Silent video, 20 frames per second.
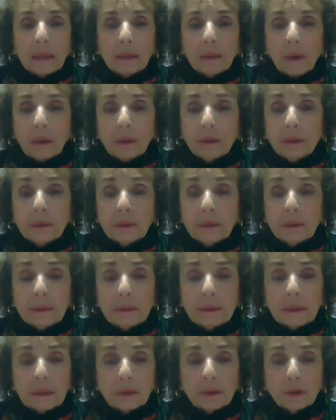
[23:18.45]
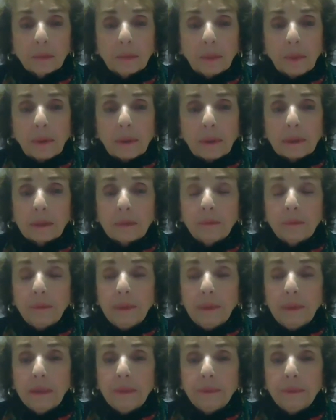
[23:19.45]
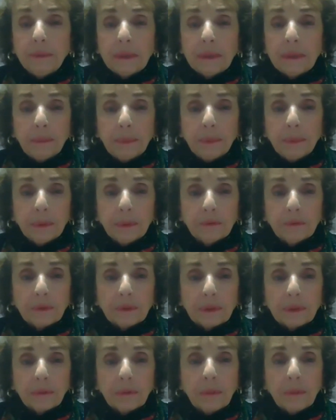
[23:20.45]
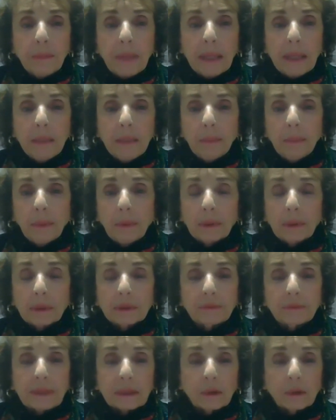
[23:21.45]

larger than Central Park and really, really beautiful. And there are many parks.